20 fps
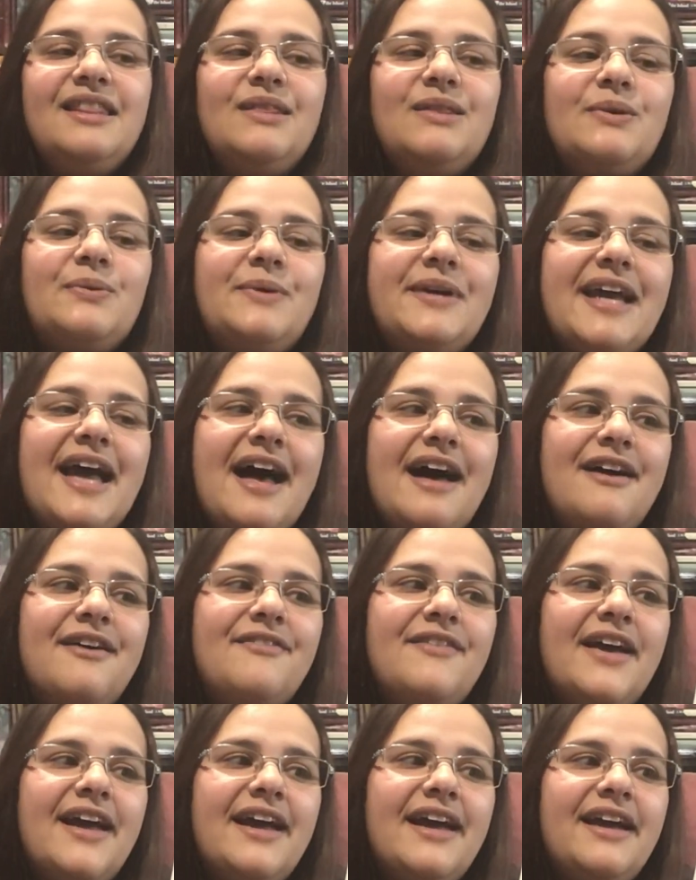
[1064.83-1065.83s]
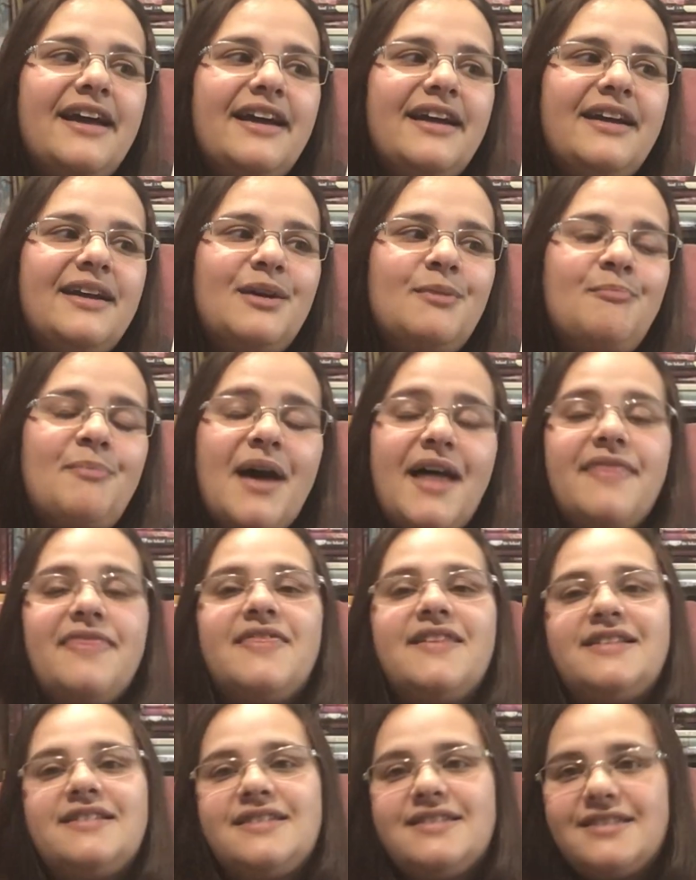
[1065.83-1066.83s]
we have a pattern
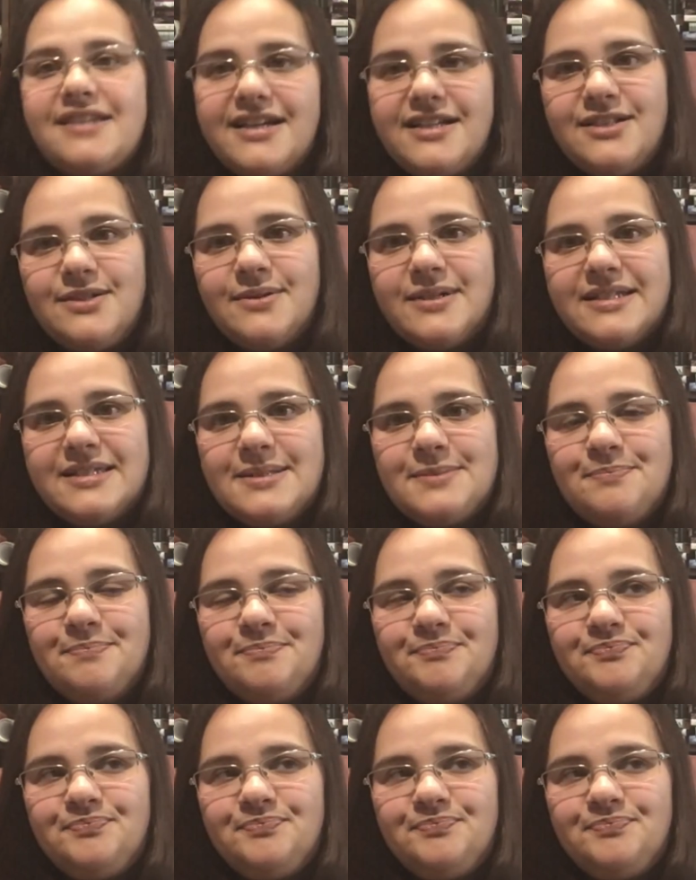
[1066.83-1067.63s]
that's assigned to us,